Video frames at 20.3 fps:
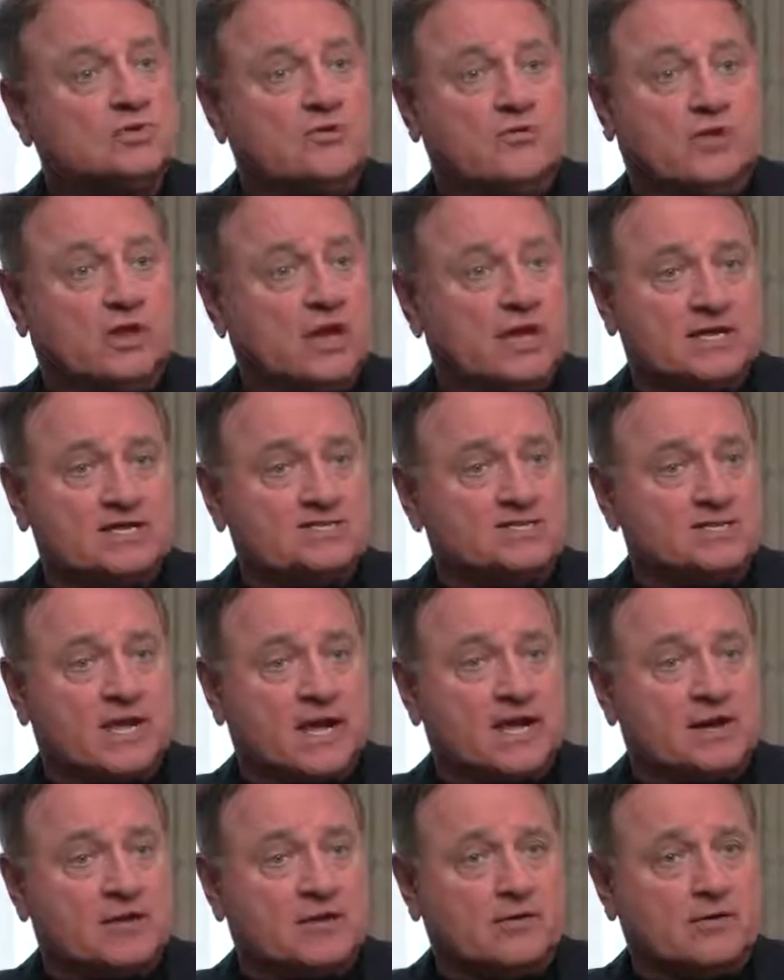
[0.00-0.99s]
to the light
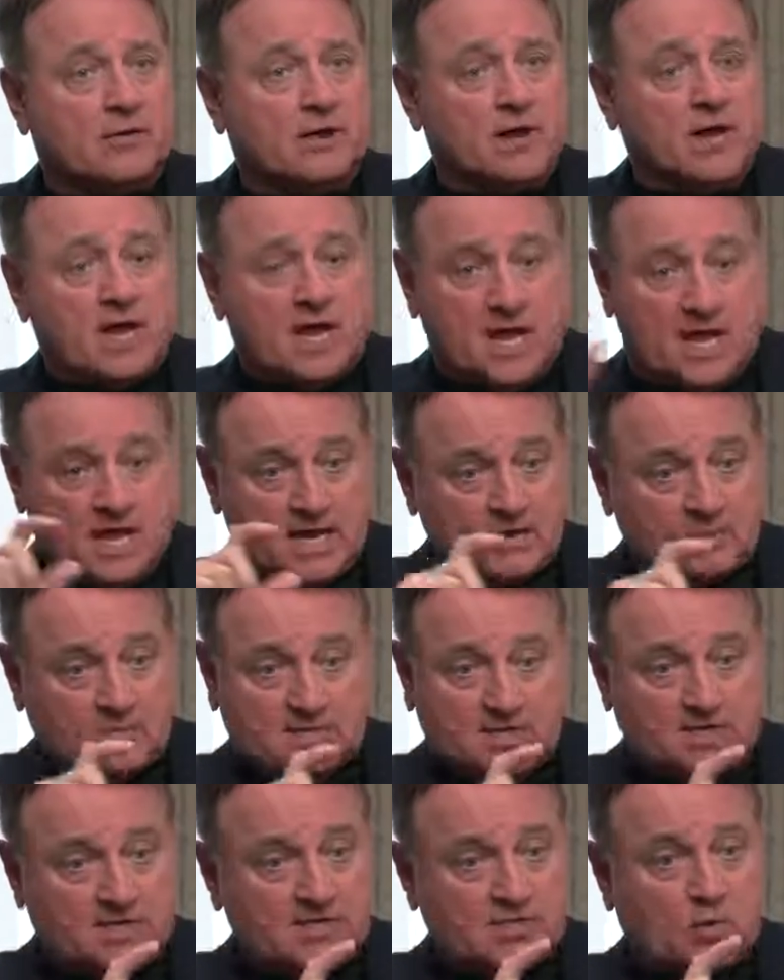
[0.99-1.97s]
scatter
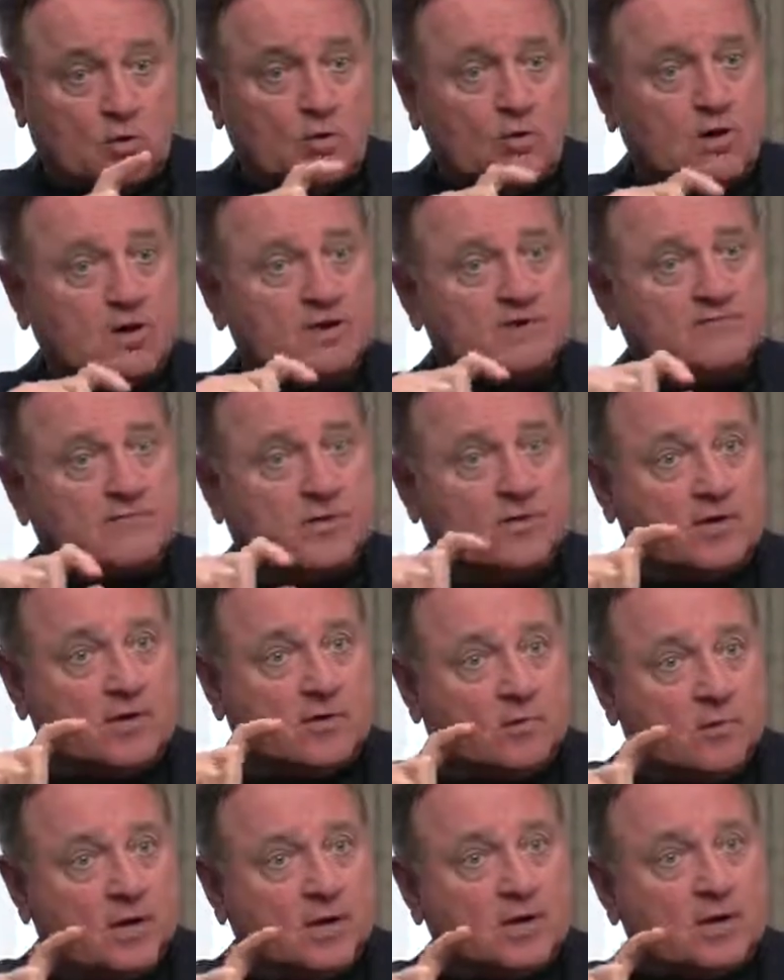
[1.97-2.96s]
and didn't correlate
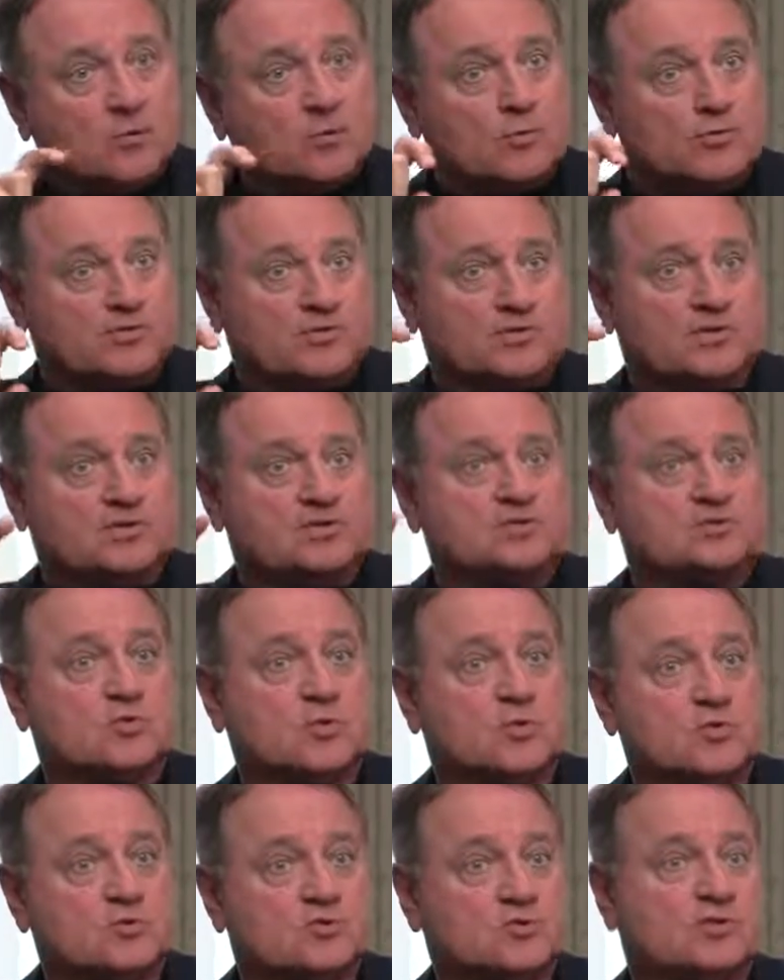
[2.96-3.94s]
very well with the
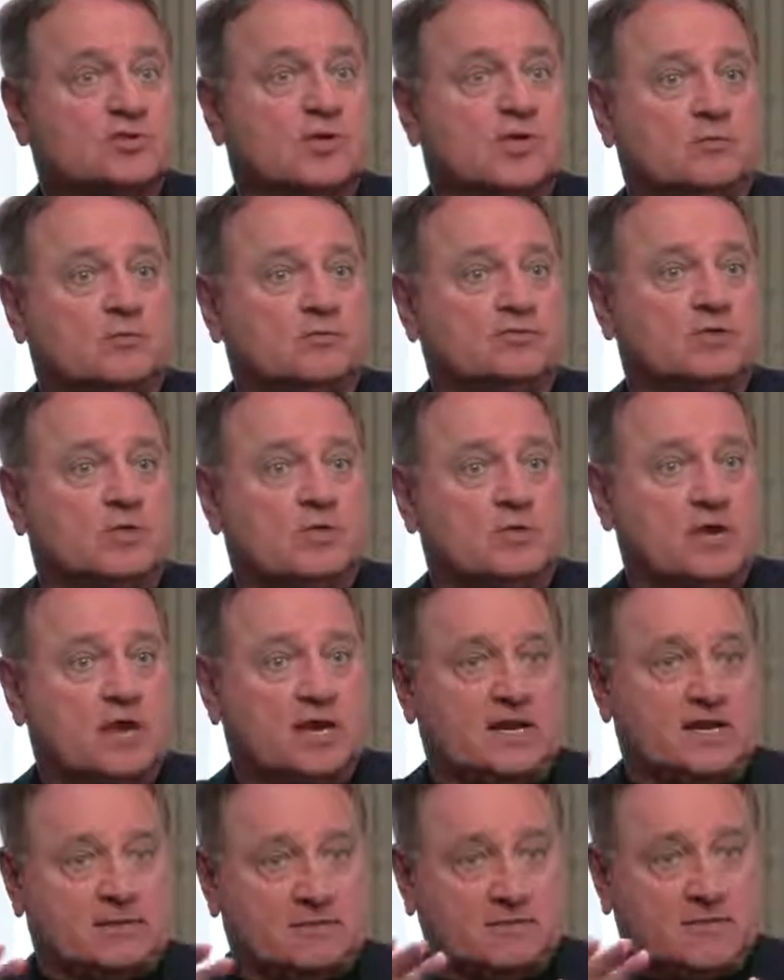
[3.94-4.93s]
distortion that was
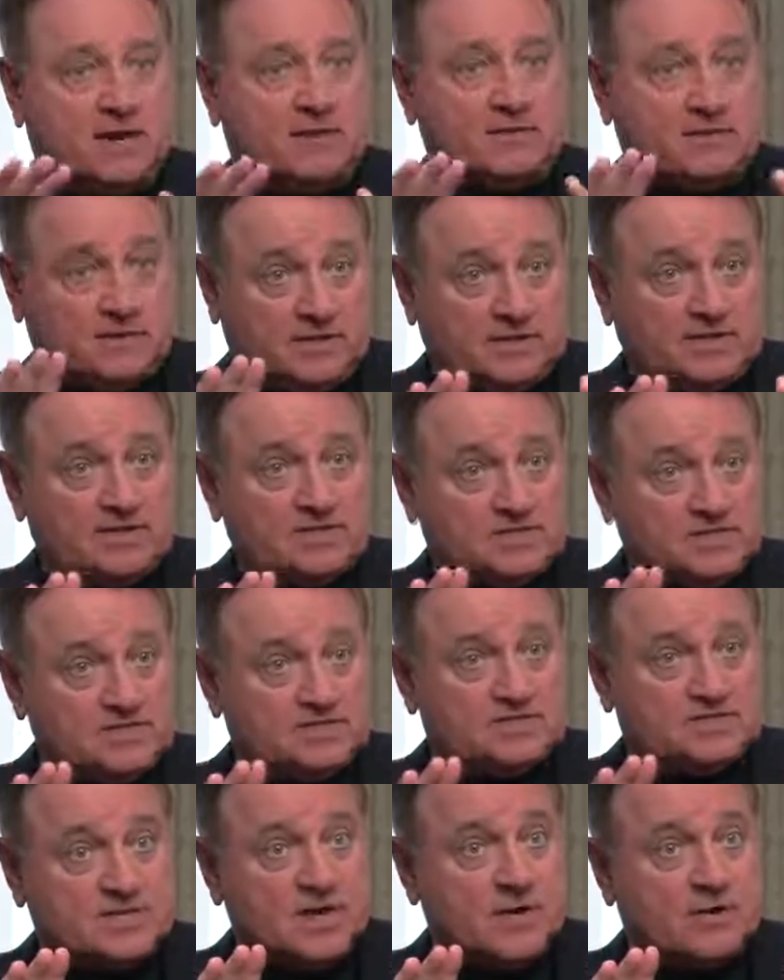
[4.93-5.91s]
created by the lens
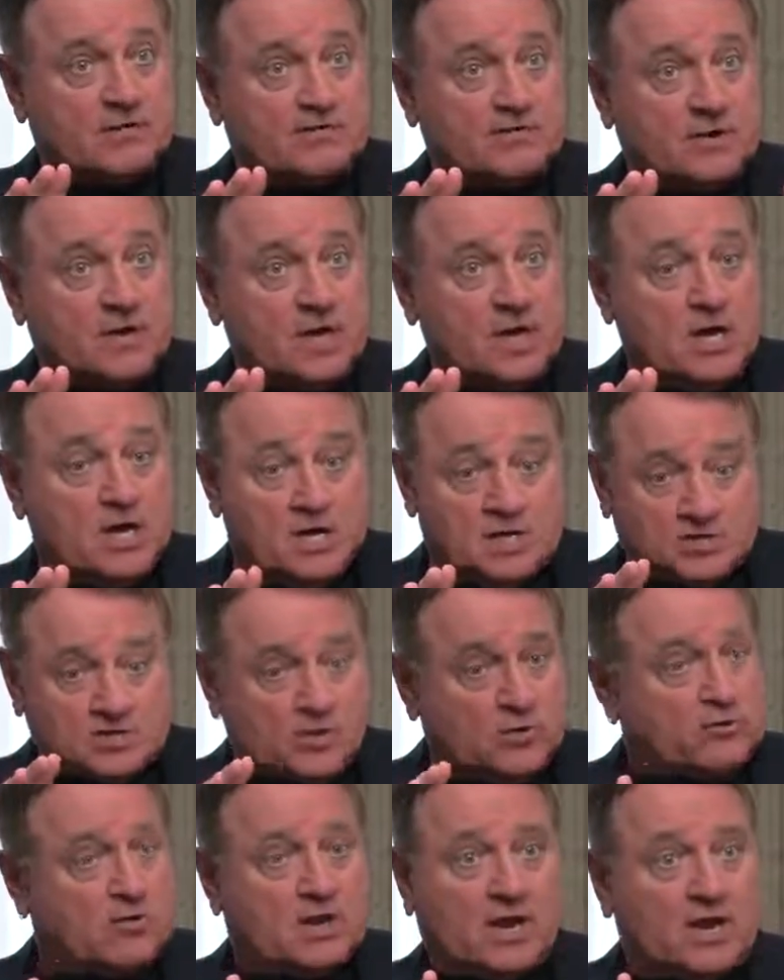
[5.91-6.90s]
itself.
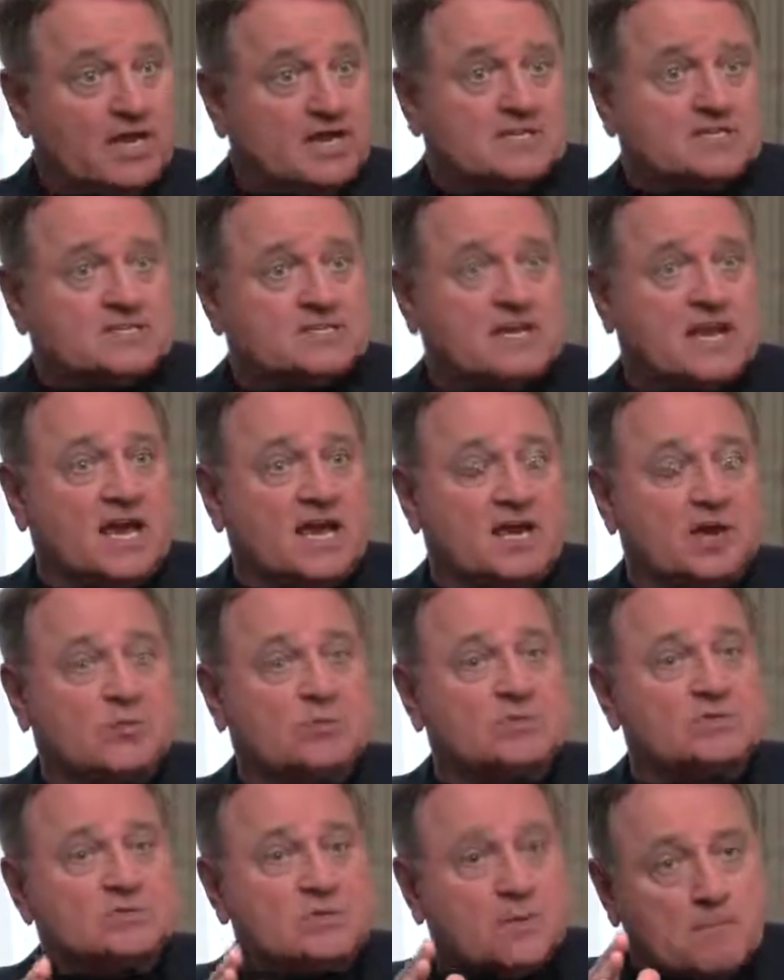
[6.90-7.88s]
So the light scatter
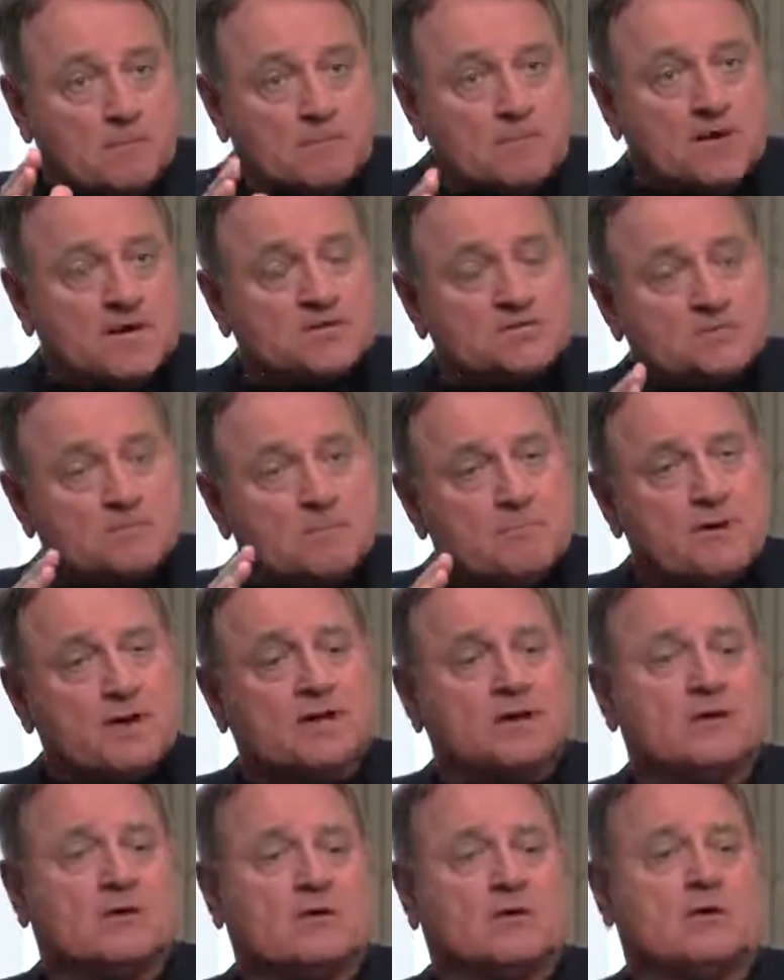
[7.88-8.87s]
was a much
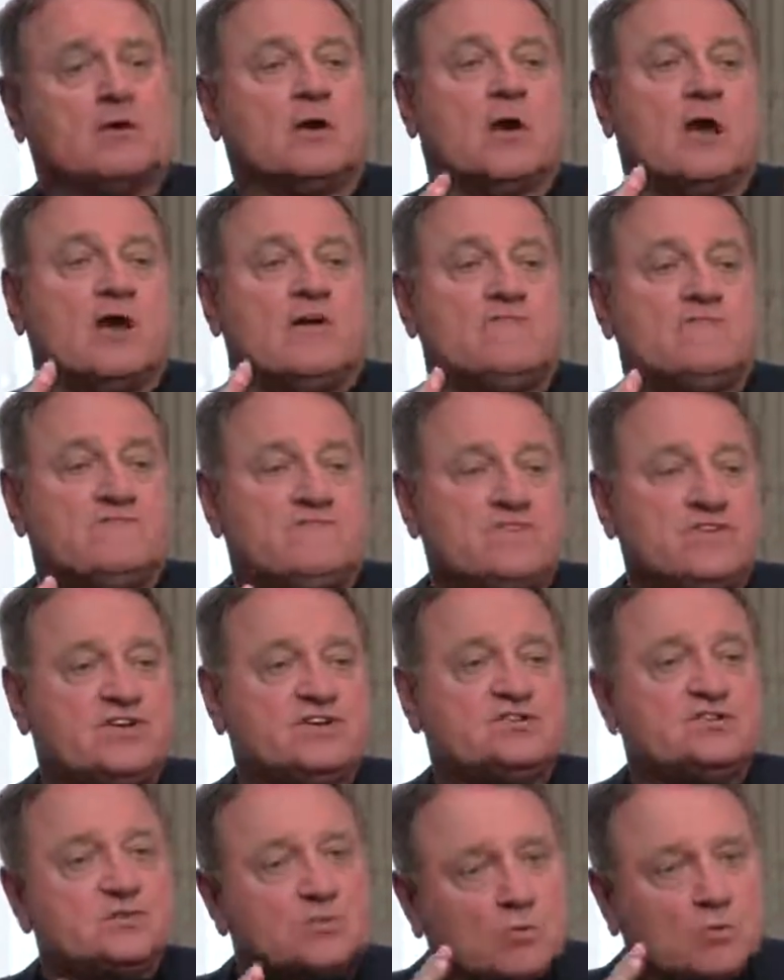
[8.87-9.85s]
better
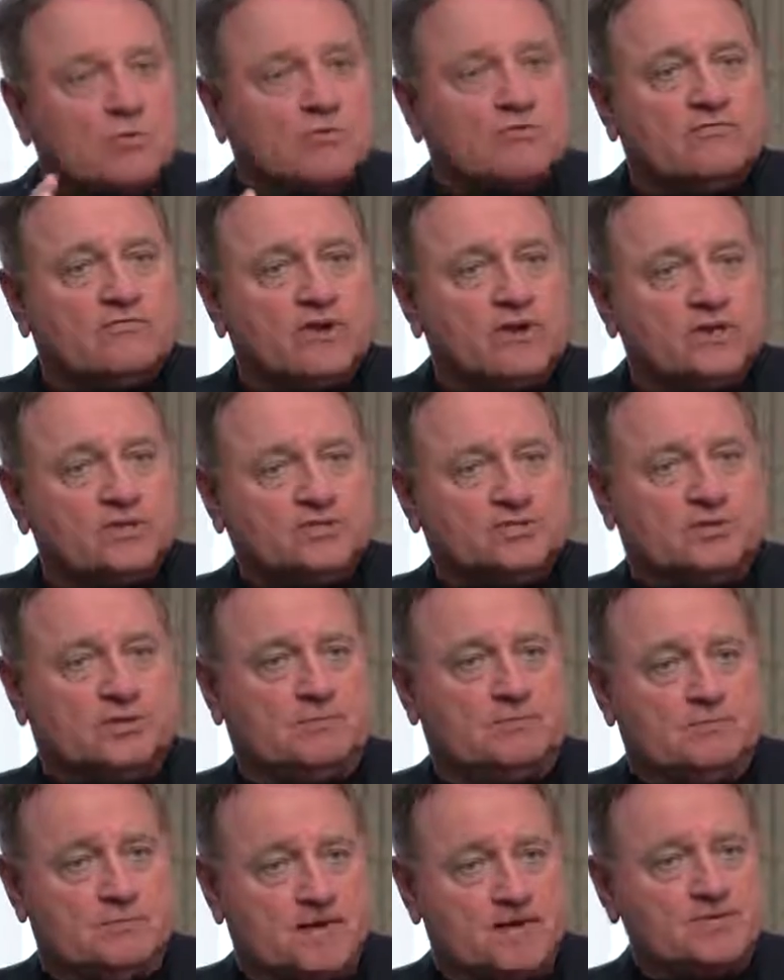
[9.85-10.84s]
visual
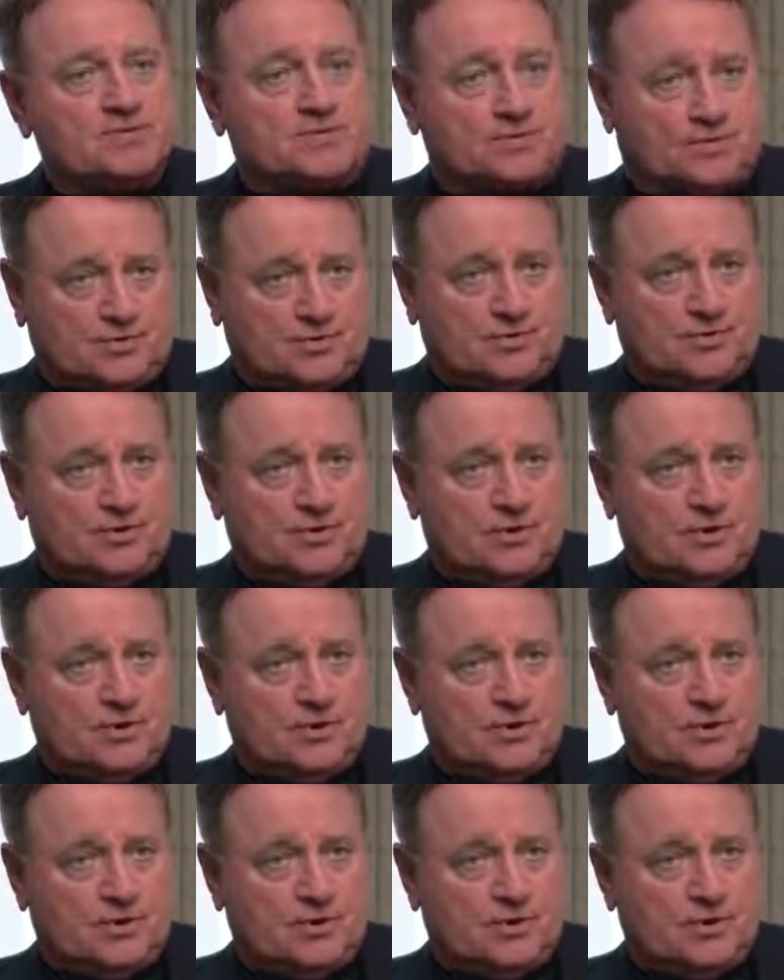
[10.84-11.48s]
function measure